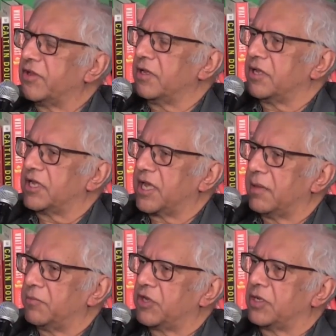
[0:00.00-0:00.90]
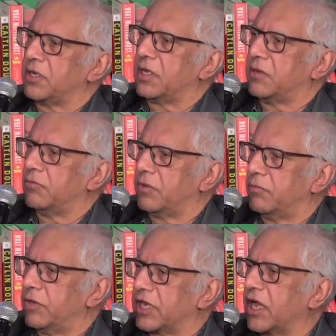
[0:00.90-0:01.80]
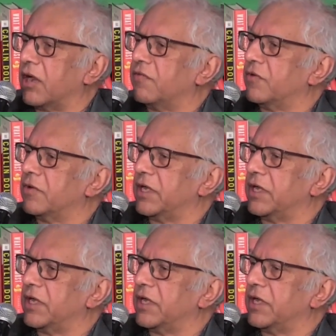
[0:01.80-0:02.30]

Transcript: attempt to recover